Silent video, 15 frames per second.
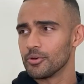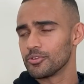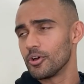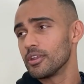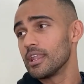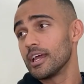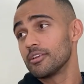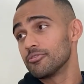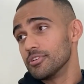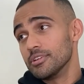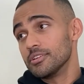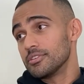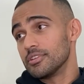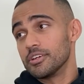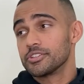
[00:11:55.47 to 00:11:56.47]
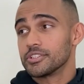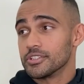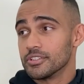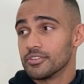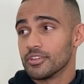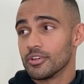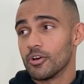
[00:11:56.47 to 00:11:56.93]
there was online fitness
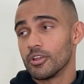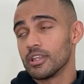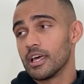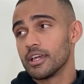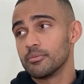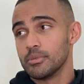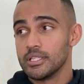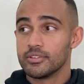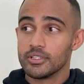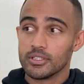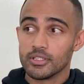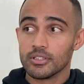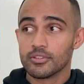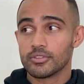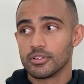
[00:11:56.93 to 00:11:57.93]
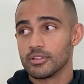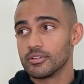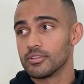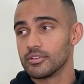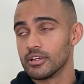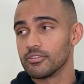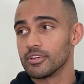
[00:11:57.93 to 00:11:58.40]
sessions and online meetings and
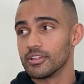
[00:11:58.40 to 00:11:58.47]
stuff.